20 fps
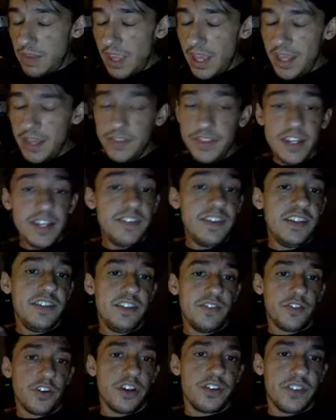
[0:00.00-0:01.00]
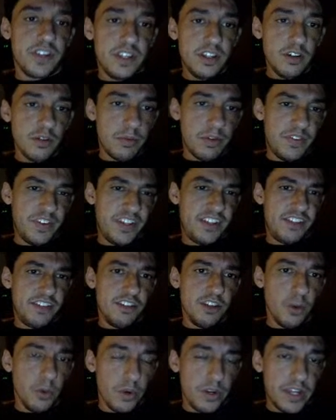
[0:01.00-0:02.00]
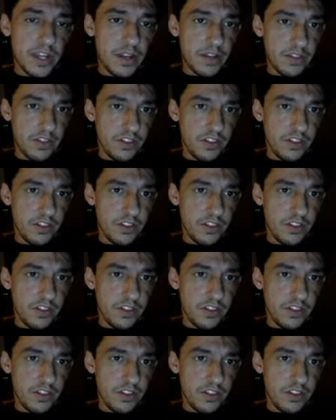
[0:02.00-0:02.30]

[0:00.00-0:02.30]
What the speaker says: then it's easy for us to kill. But if it gets lower down in